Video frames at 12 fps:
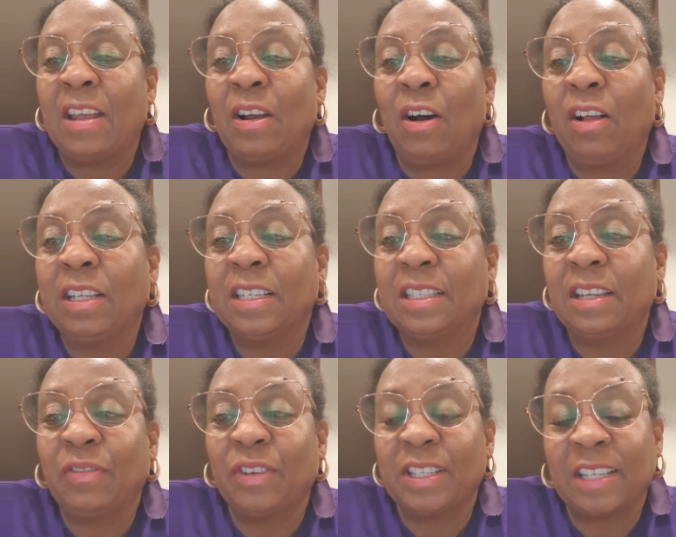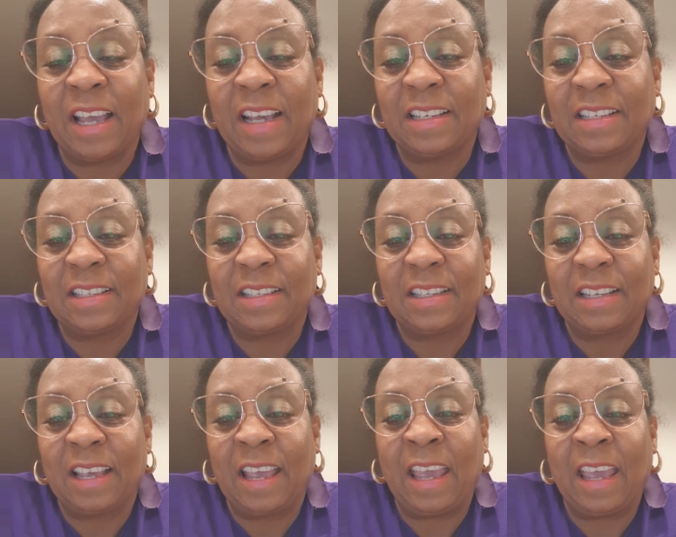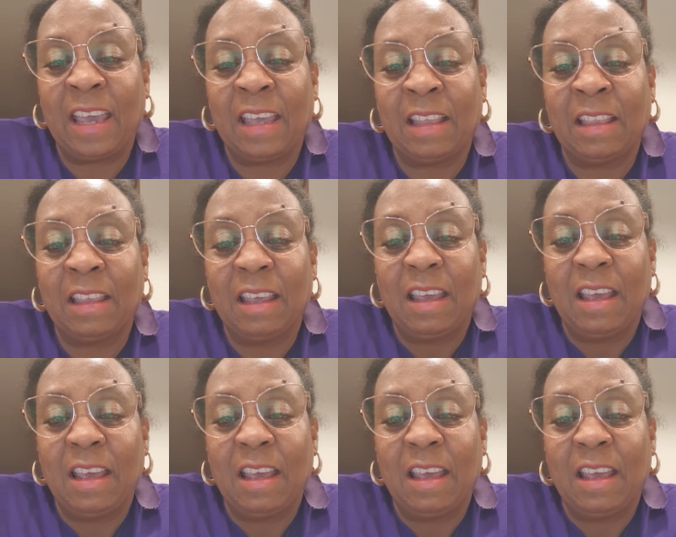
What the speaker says: all these different tests. And